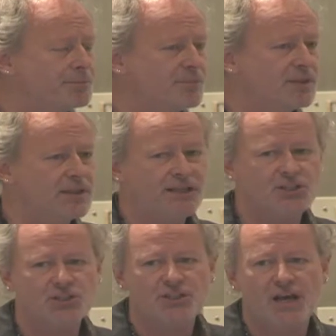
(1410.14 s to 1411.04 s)
The
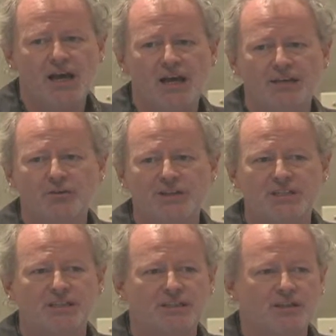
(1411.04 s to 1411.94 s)
lectures are
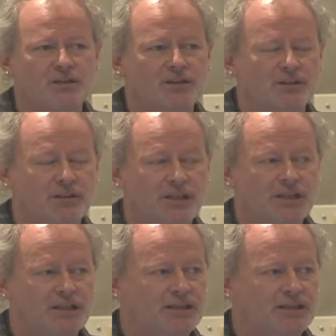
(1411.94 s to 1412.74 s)
increasingly, the